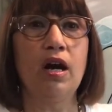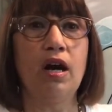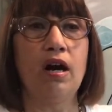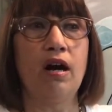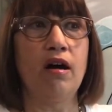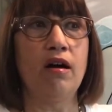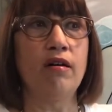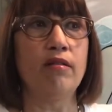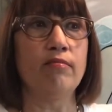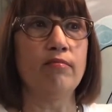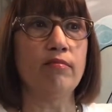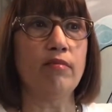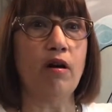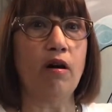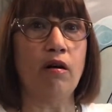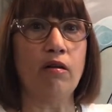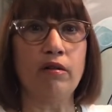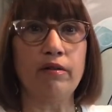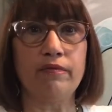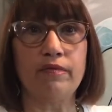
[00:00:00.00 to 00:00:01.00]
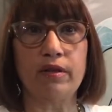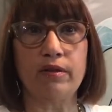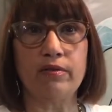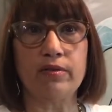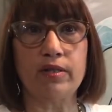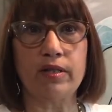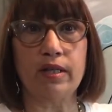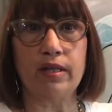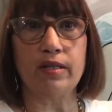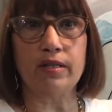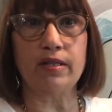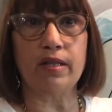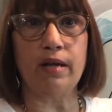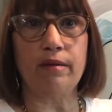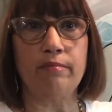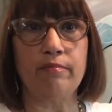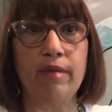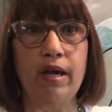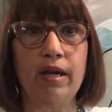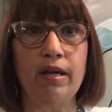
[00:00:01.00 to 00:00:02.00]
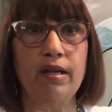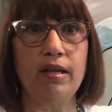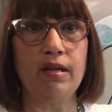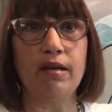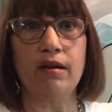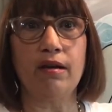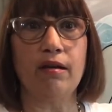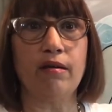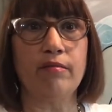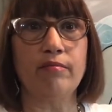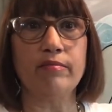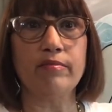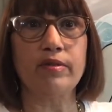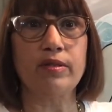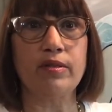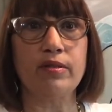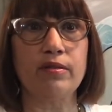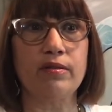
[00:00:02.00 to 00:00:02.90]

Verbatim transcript: um, all of those things that made him